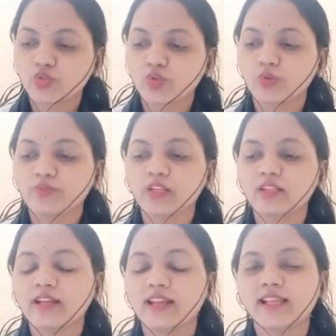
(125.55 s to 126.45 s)
So
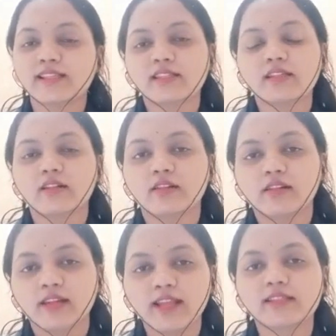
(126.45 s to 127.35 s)
in the
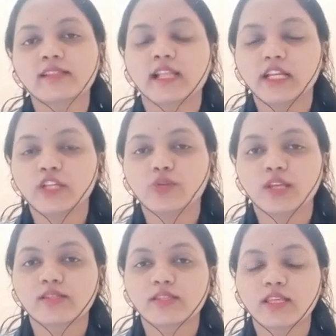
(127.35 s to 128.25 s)
next slide you
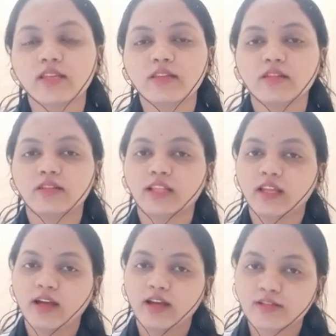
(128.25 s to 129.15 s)
can see
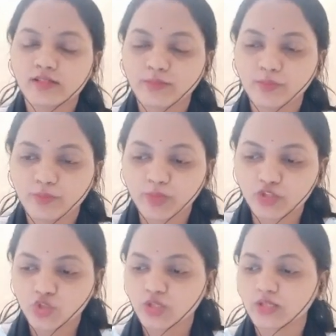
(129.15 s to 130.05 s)
there are some
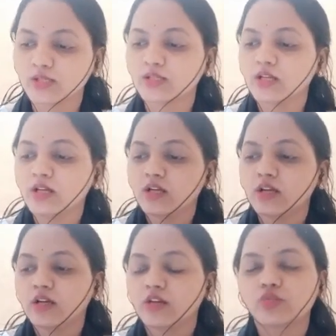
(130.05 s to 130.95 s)
pictures
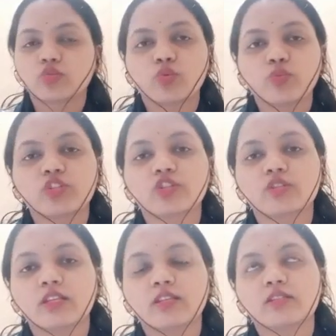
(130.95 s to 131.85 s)
through which
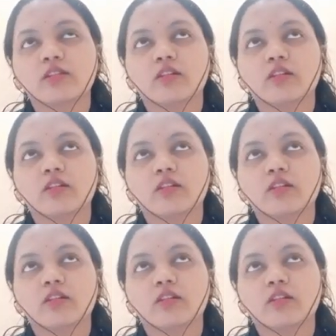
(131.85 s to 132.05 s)
these